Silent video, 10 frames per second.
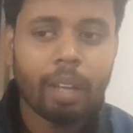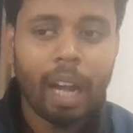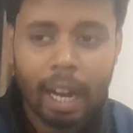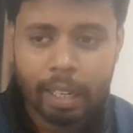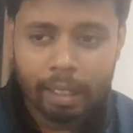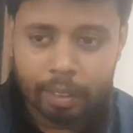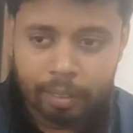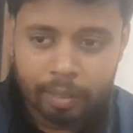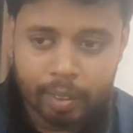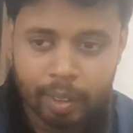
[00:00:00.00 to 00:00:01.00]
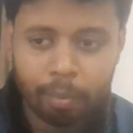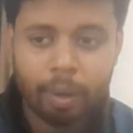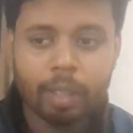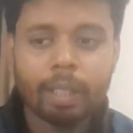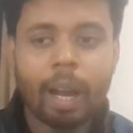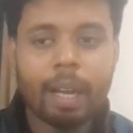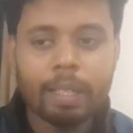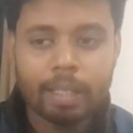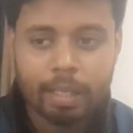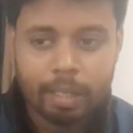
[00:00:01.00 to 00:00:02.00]
And the modern
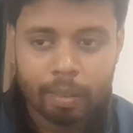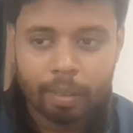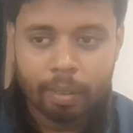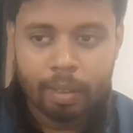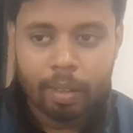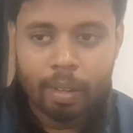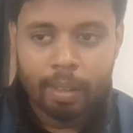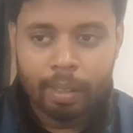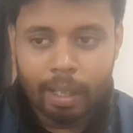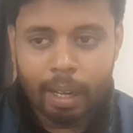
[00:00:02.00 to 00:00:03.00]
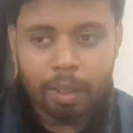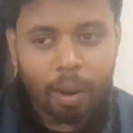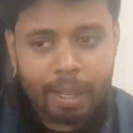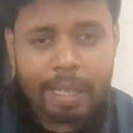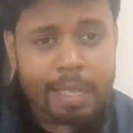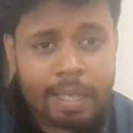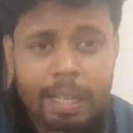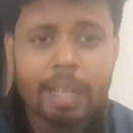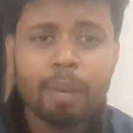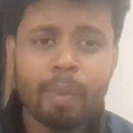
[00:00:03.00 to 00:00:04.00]
writers, they are not
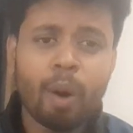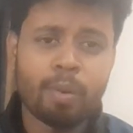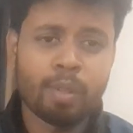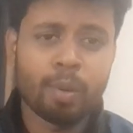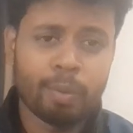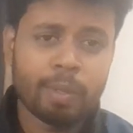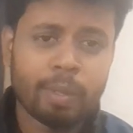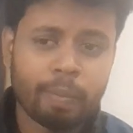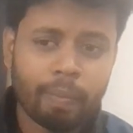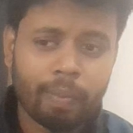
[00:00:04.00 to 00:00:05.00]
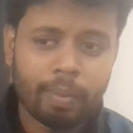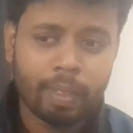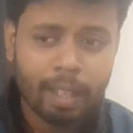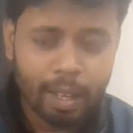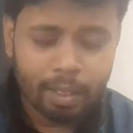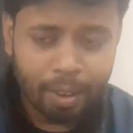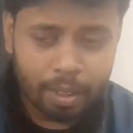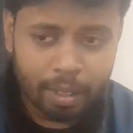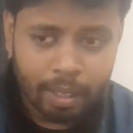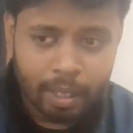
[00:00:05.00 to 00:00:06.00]
concerned about the rules. They are
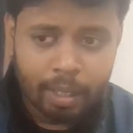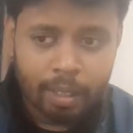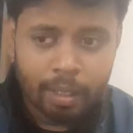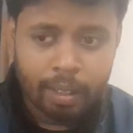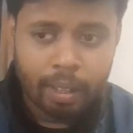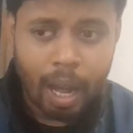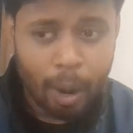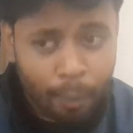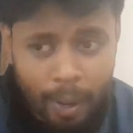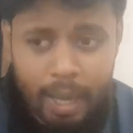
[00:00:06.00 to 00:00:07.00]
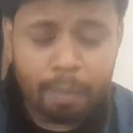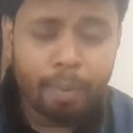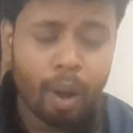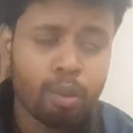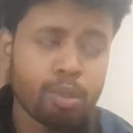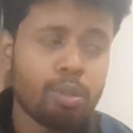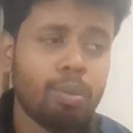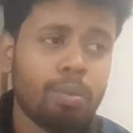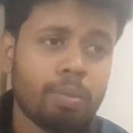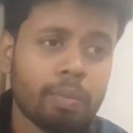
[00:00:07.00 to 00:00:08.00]
not aware about,
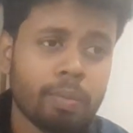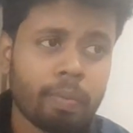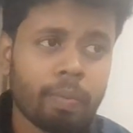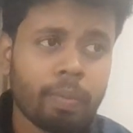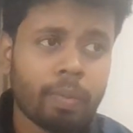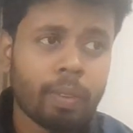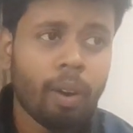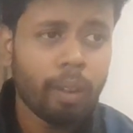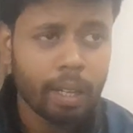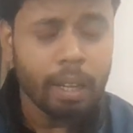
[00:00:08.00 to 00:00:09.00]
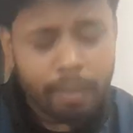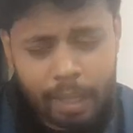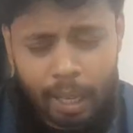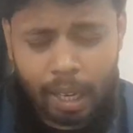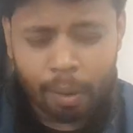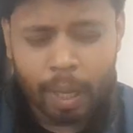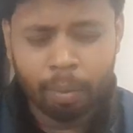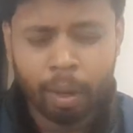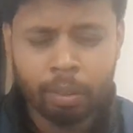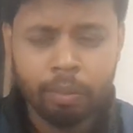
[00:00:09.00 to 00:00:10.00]
or if they are aware
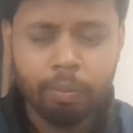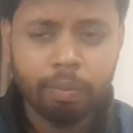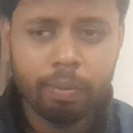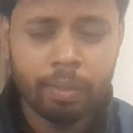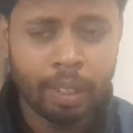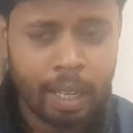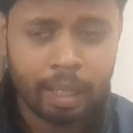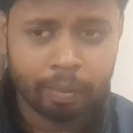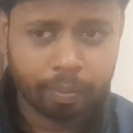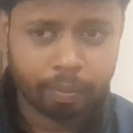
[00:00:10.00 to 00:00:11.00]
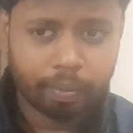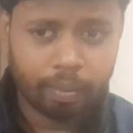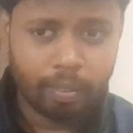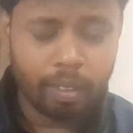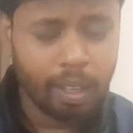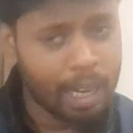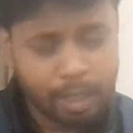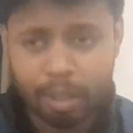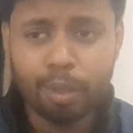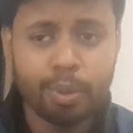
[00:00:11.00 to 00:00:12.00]
about, they
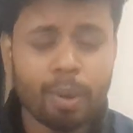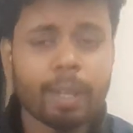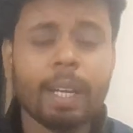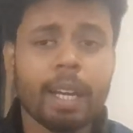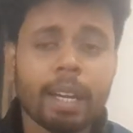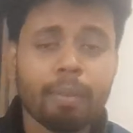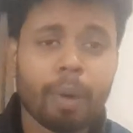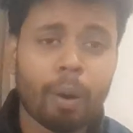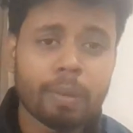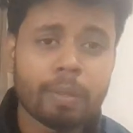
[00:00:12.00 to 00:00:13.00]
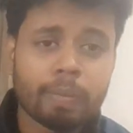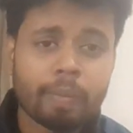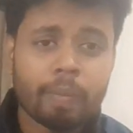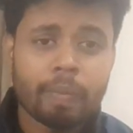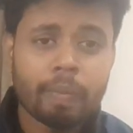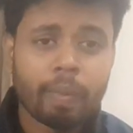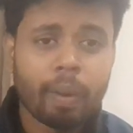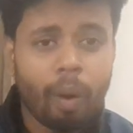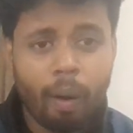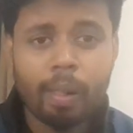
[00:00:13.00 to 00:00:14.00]
actually do not care about
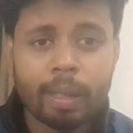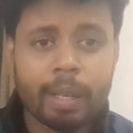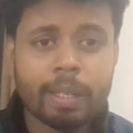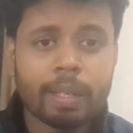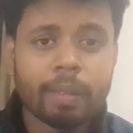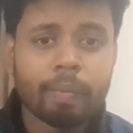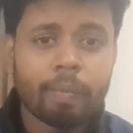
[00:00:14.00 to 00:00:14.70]
all these